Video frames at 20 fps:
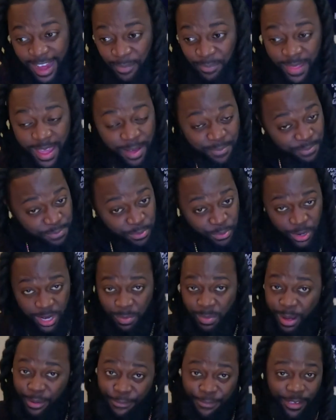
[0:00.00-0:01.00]
I'm not pointing
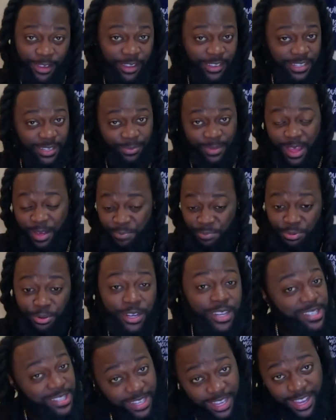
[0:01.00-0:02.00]
my fingers. I'm not
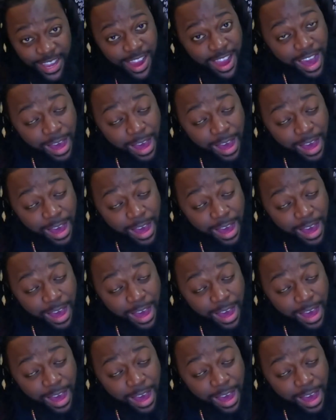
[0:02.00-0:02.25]
preaching here.